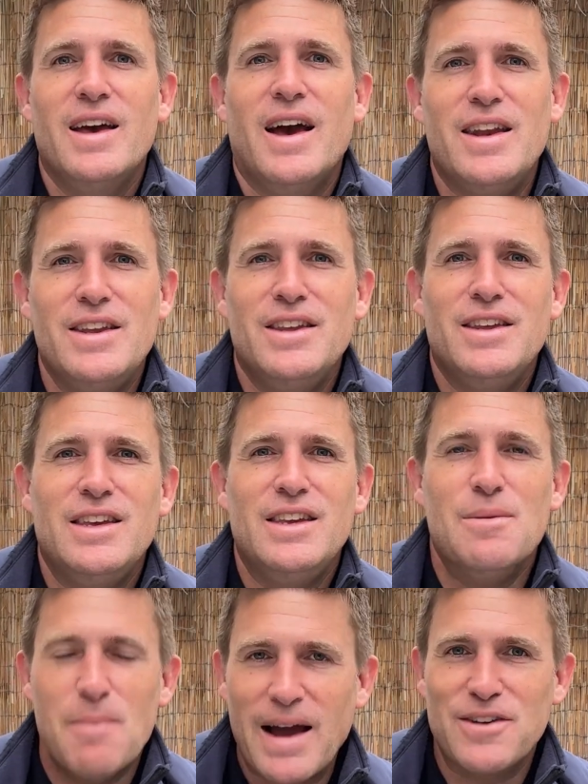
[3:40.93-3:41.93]
and
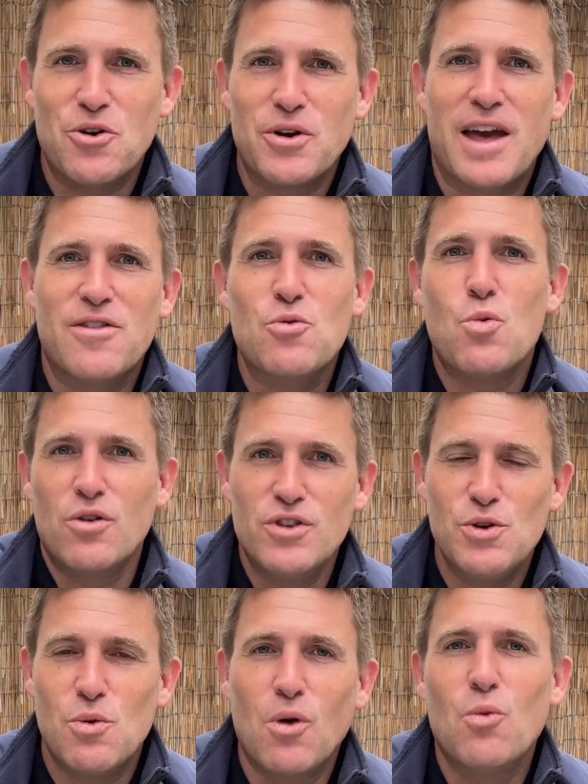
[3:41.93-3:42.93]
you might not get the one
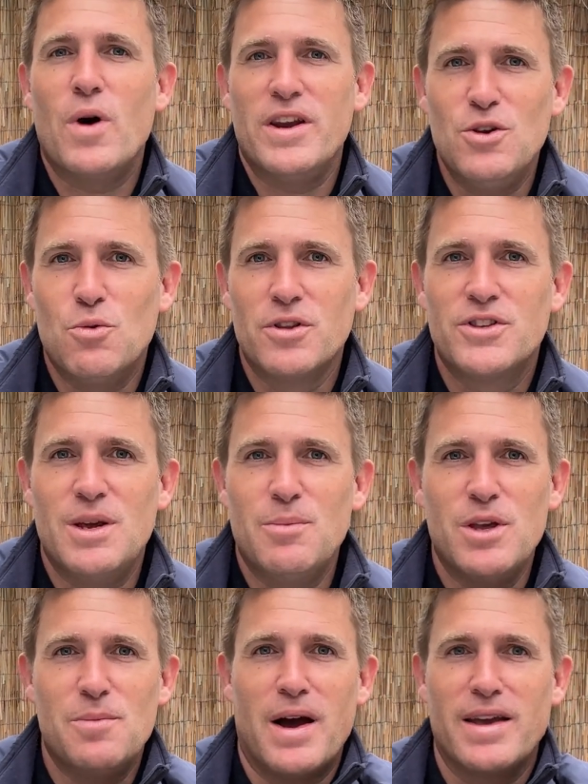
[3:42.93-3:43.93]
you want when you want it,
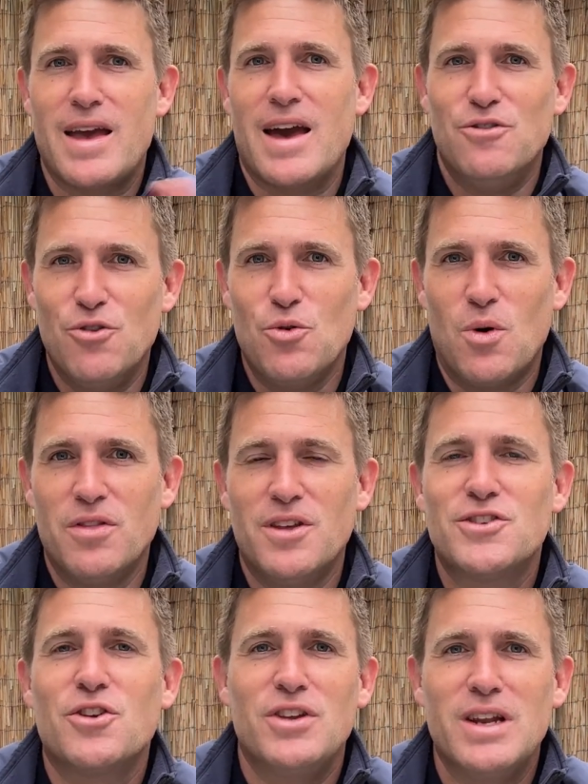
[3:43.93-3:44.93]
but you might get another one
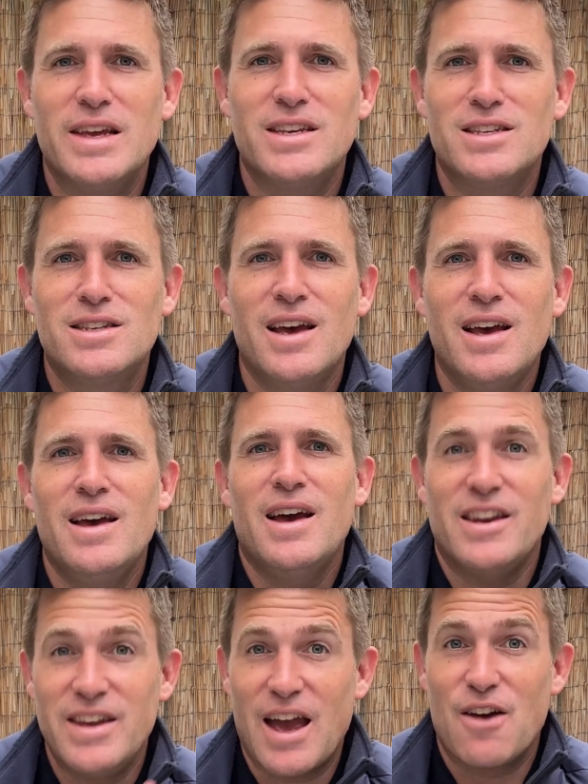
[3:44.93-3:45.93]
that's on your list
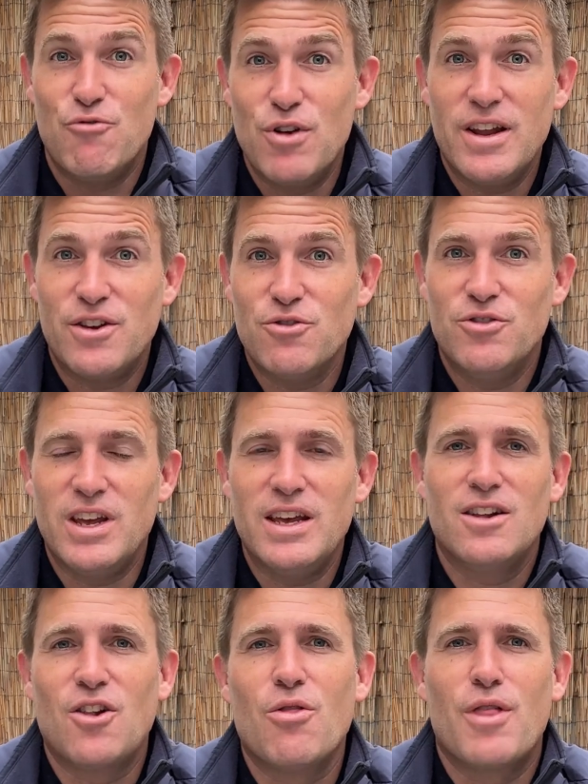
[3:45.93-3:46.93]
and you get a really good
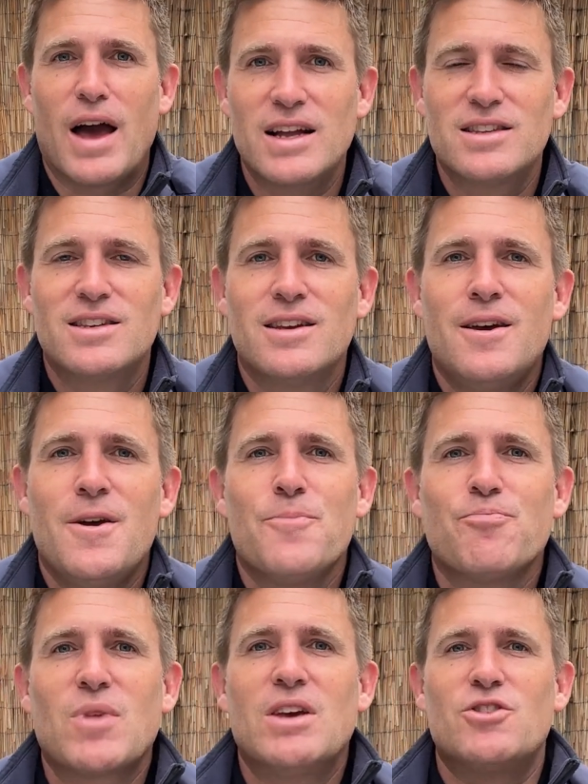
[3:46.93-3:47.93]
deal on that.
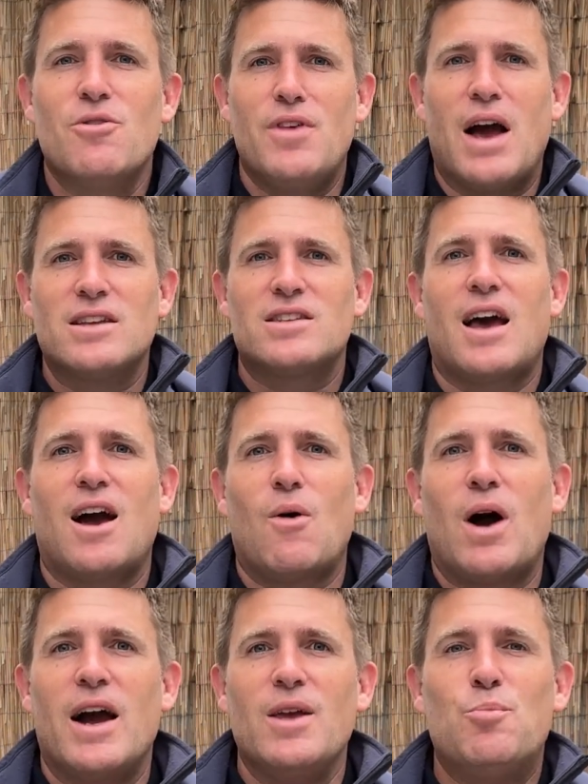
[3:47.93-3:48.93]
So that's how
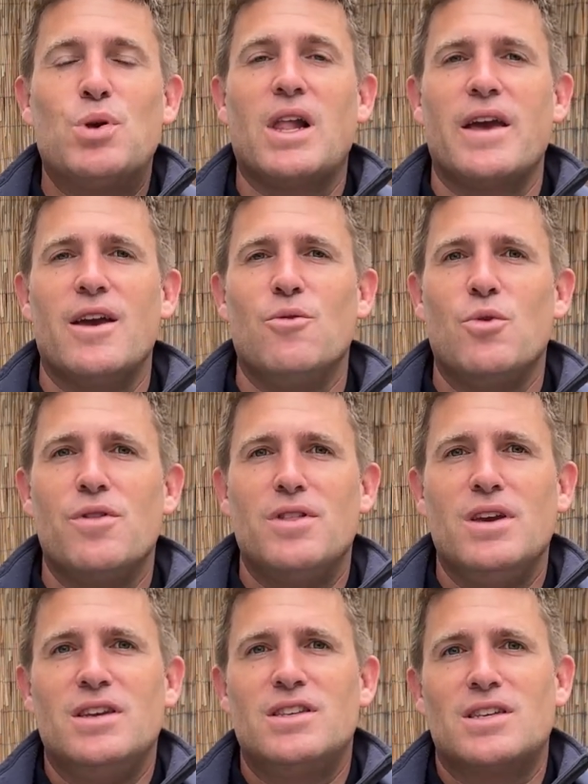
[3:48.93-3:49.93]
I play it with
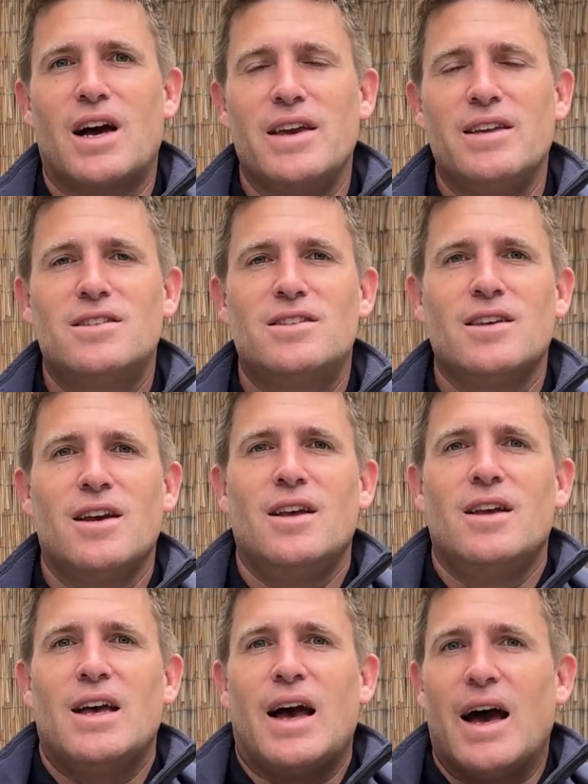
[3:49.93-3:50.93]
these sites.
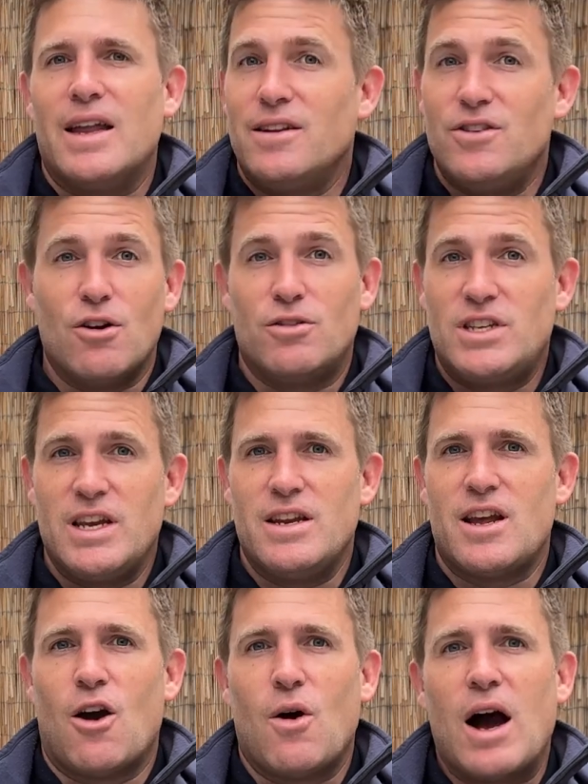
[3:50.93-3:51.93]
And
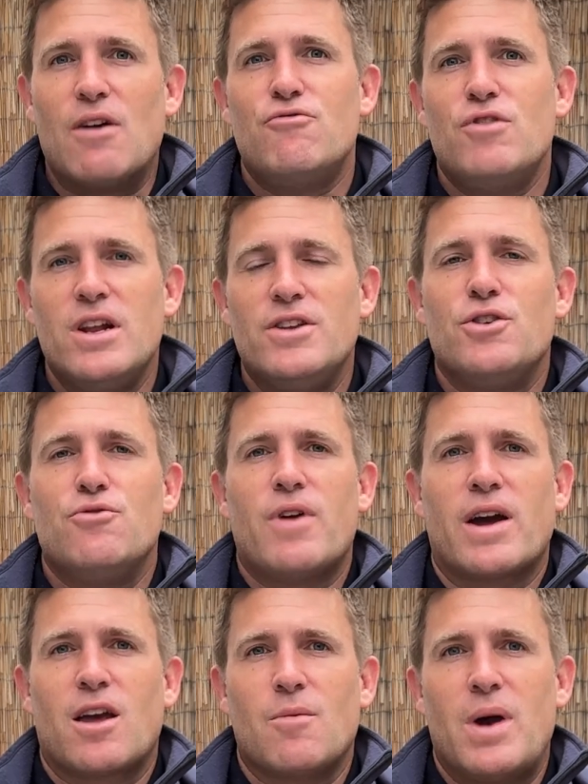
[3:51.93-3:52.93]
Notino, I really do
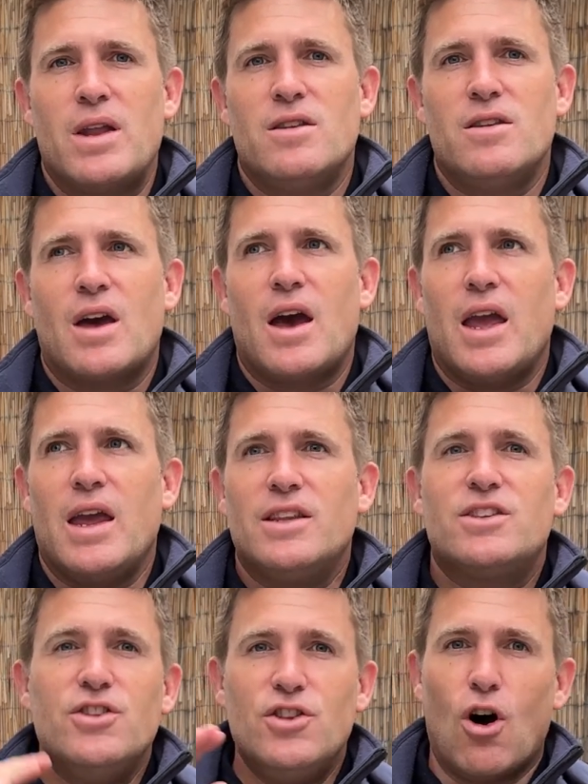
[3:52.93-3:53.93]
recommend.
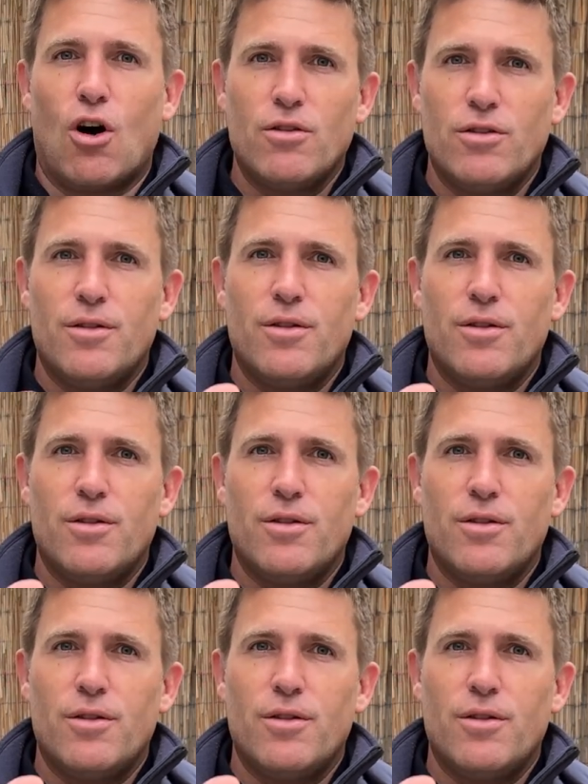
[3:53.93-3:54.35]
It's not